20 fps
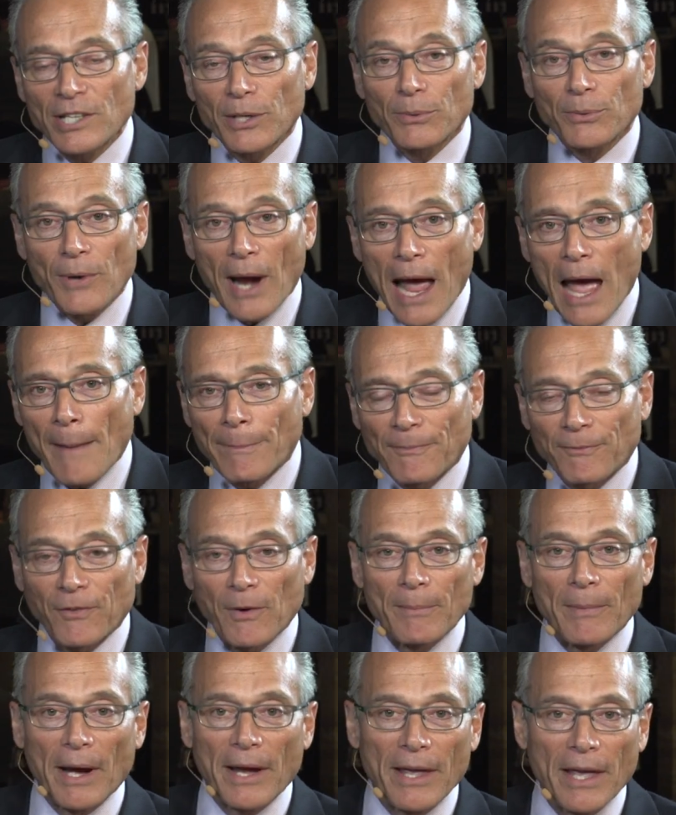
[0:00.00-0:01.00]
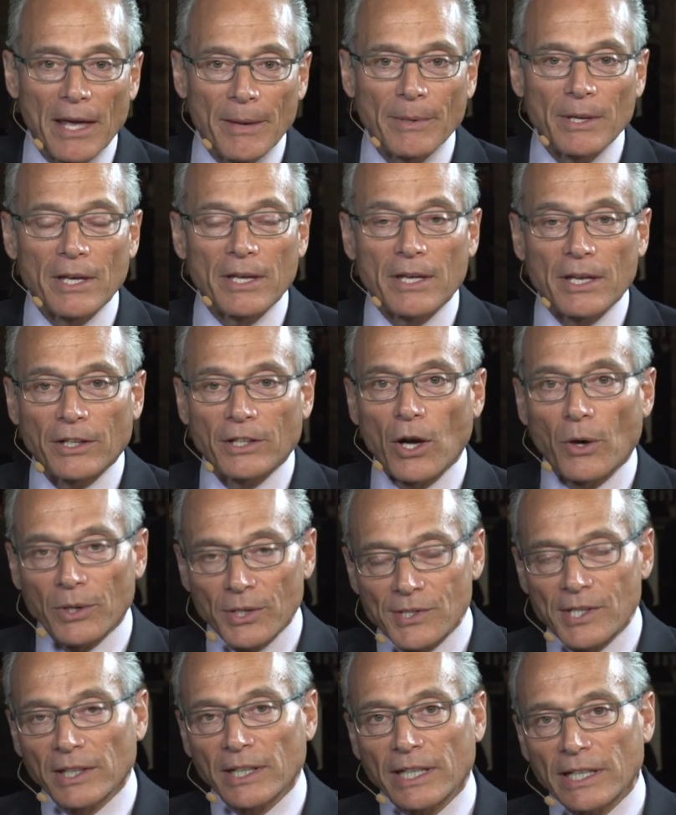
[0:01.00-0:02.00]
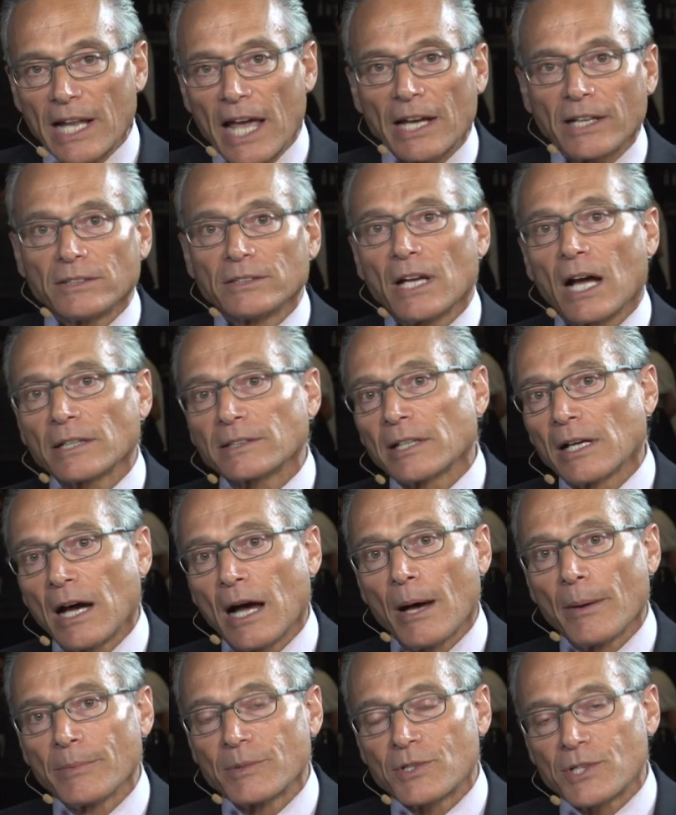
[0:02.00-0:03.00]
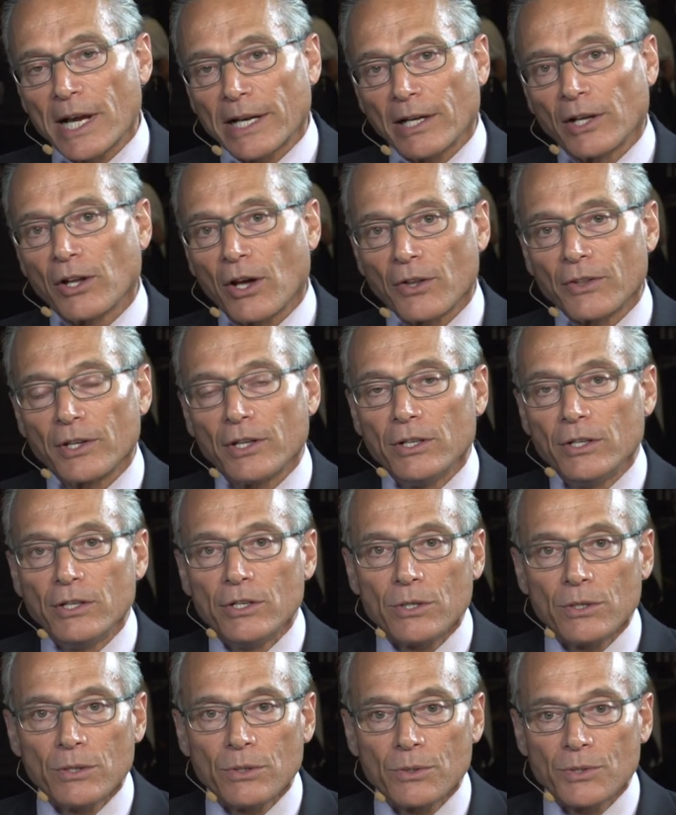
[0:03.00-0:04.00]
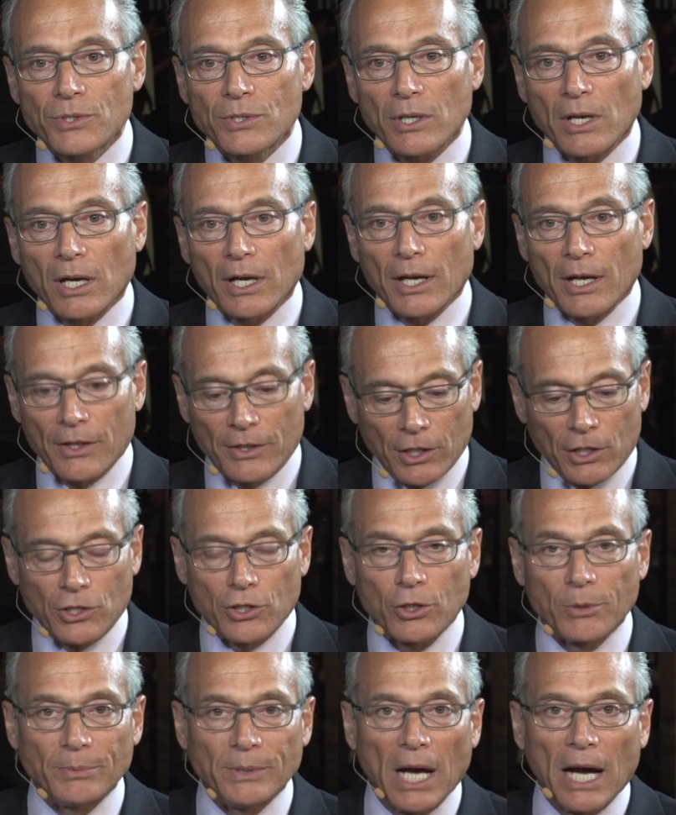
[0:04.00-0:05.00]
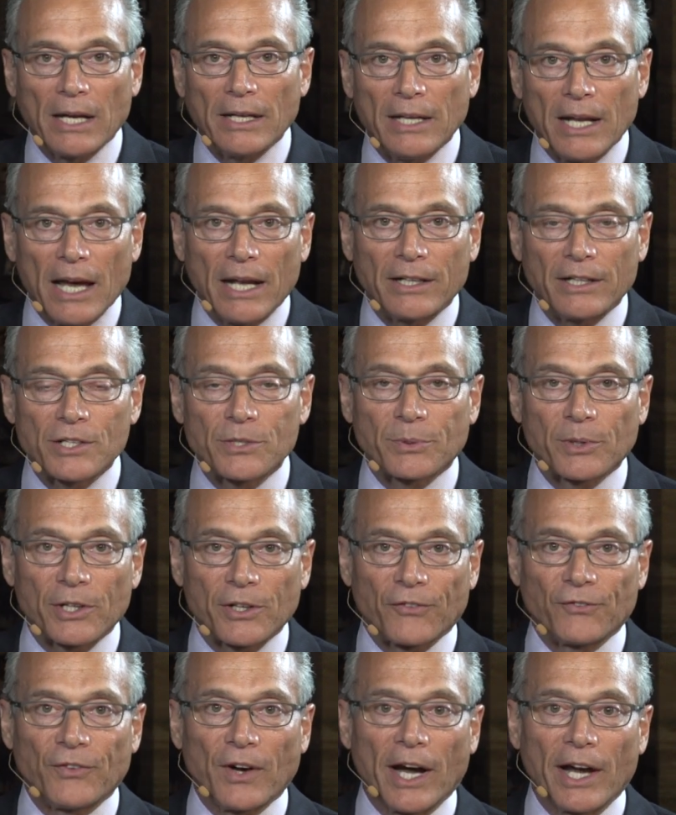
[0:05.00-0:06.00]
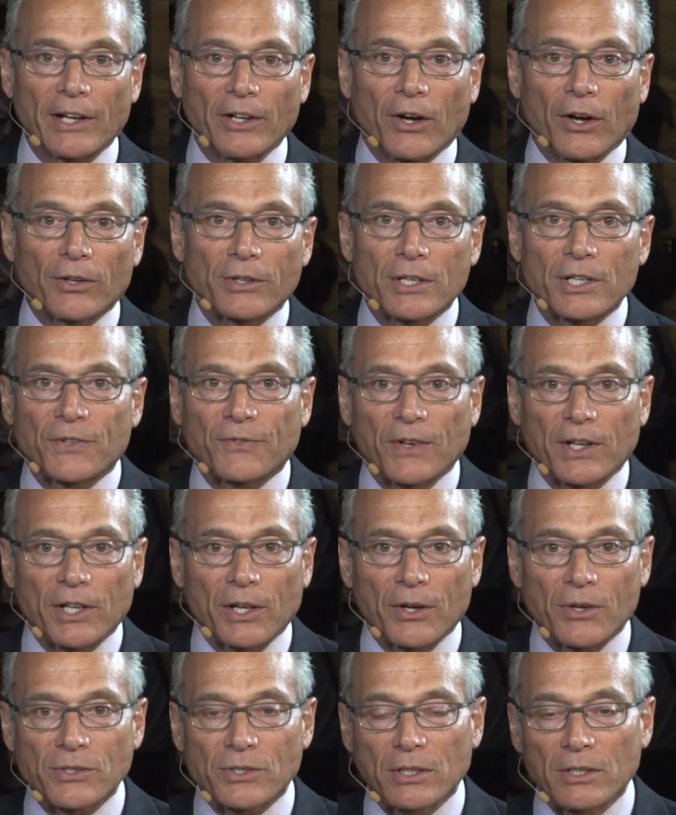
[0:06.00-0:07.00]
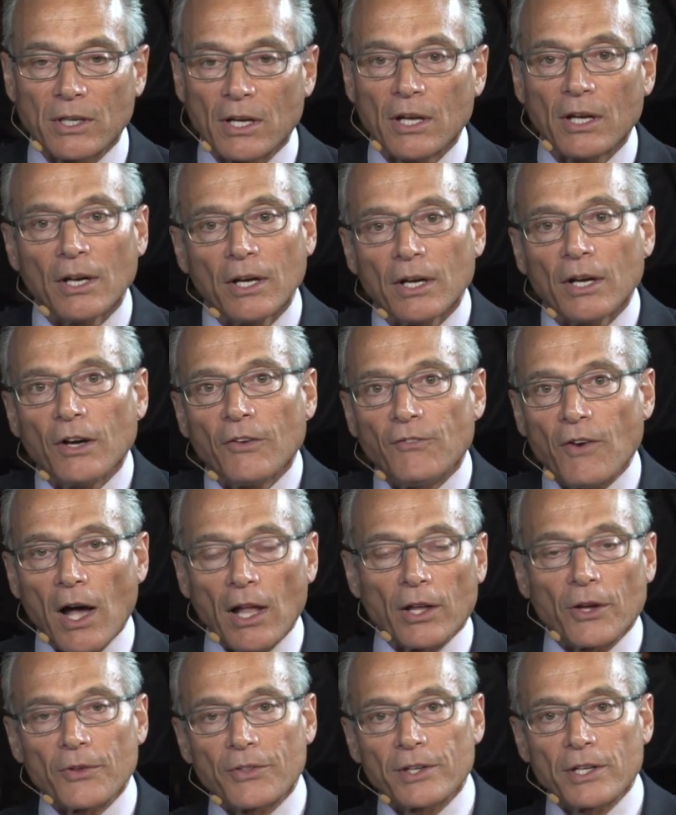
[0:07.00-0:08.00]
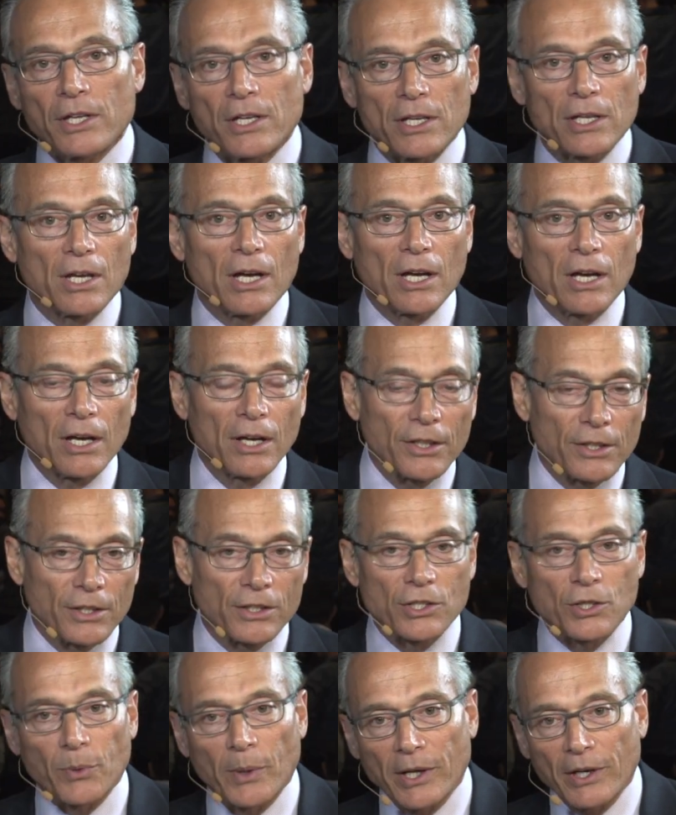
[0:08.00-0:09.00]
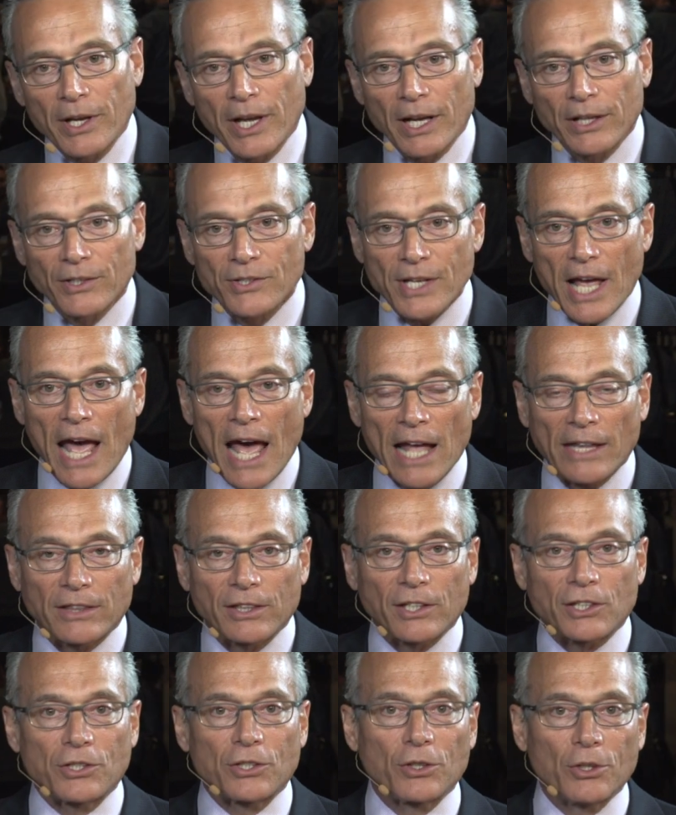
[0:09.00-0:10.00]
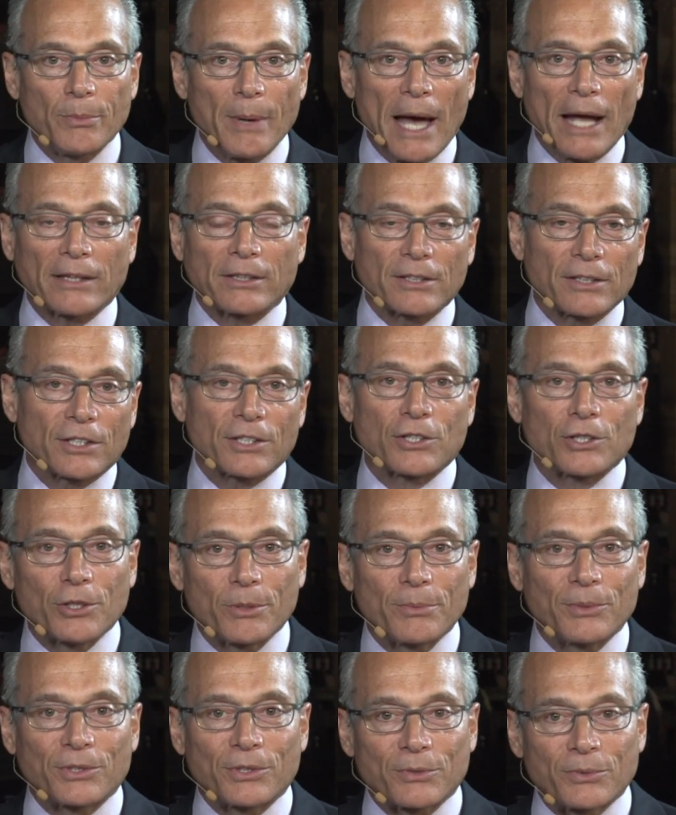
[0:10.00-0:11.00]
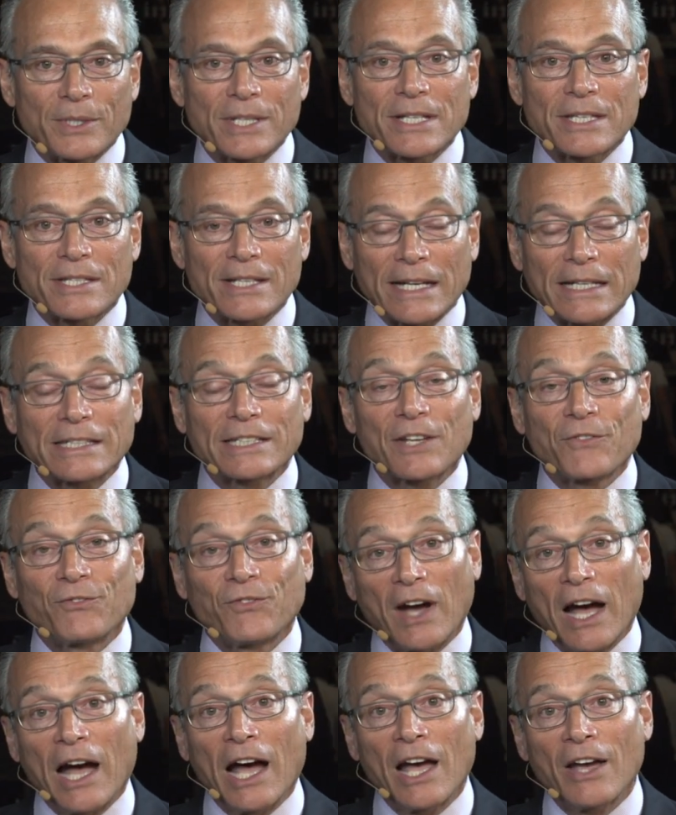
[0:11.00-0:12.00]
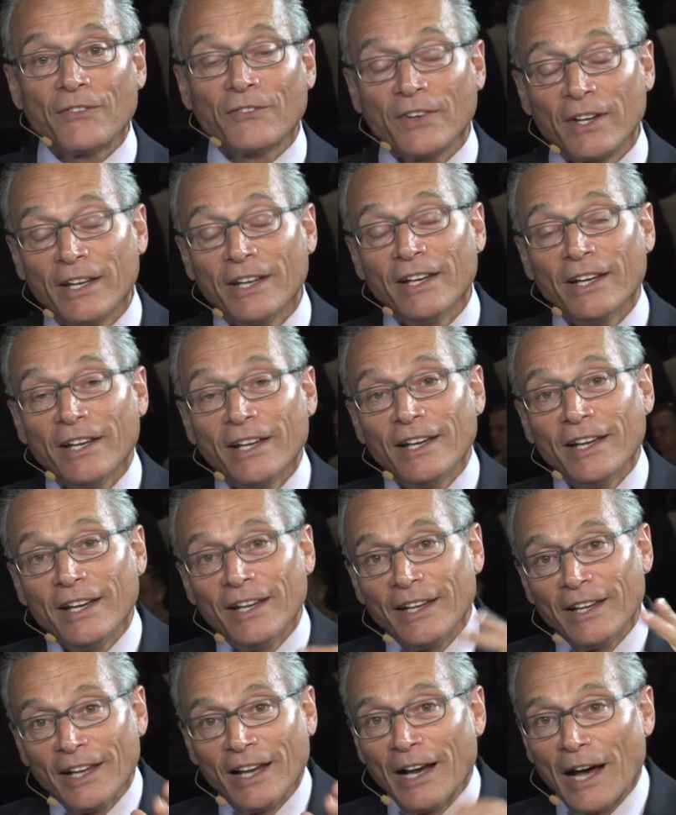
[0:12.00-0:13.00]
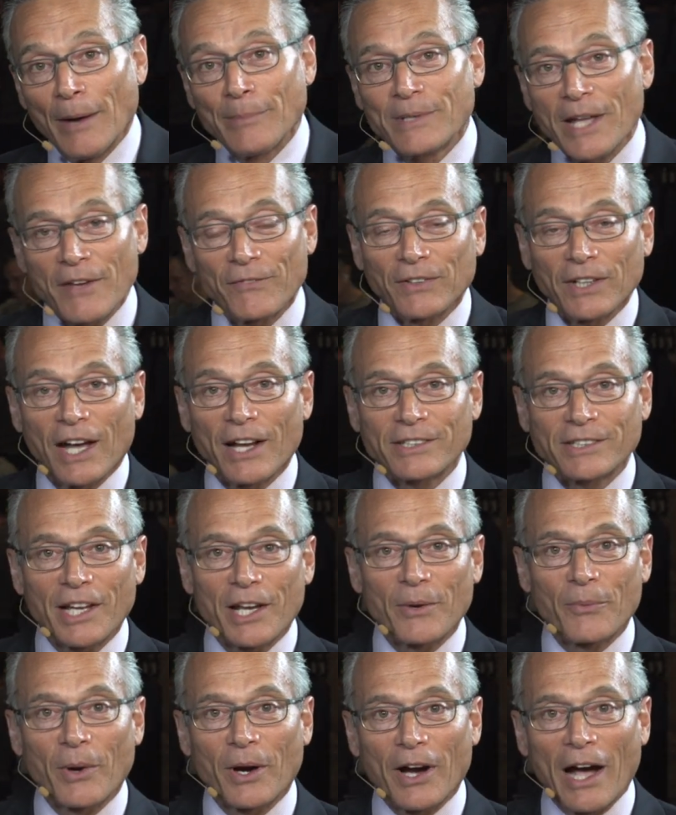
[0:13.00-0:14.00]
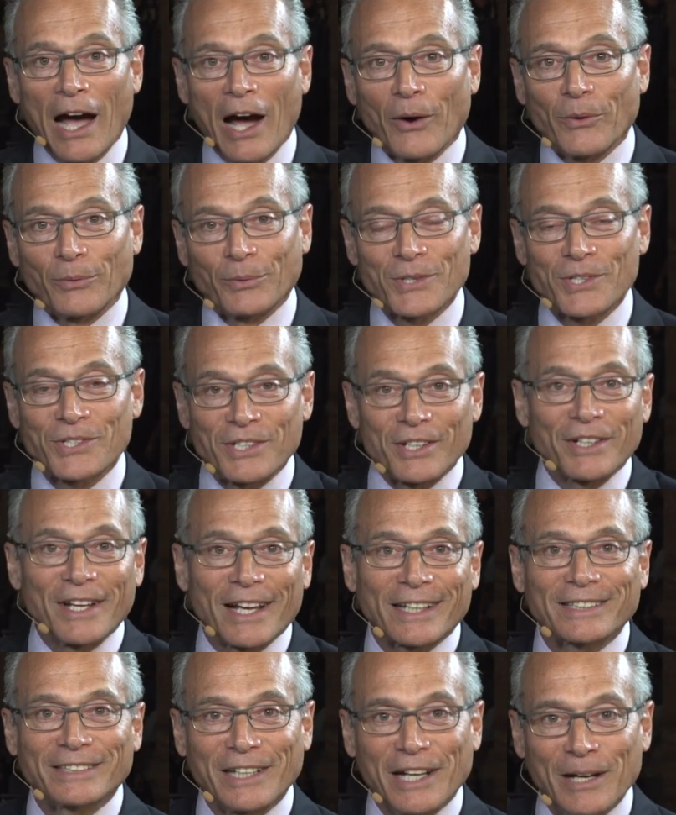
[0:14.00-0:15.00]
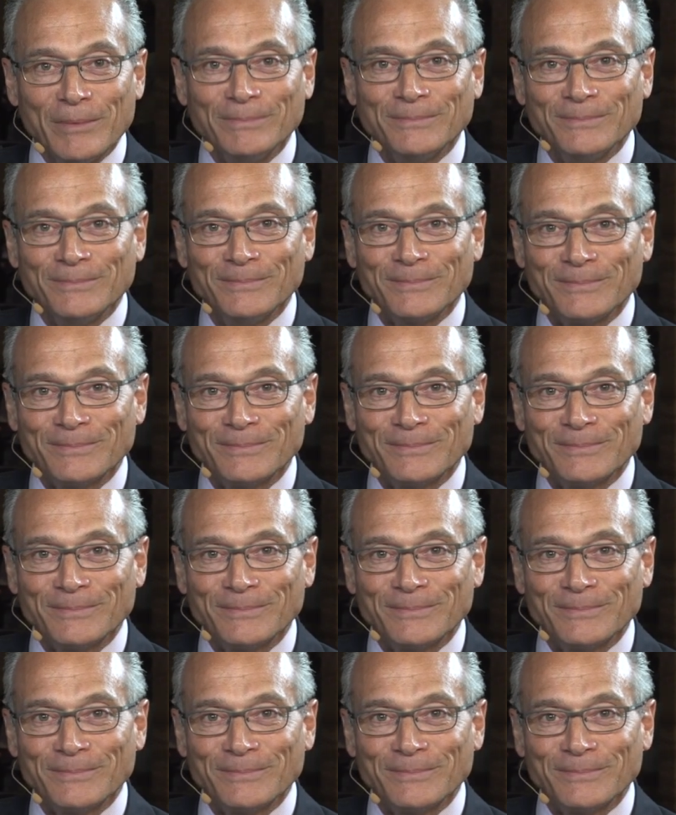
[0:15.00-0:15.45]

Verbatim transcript: That's a wrap from Miami. Go to siliconangle.com, check out all the news. Uh, thecube.net is where you'll find all these videos and follow the, uh, the Twitter handles at theCUBE, at theCUBE365. I'm Dave Vellante, we're out. We'll see you next time.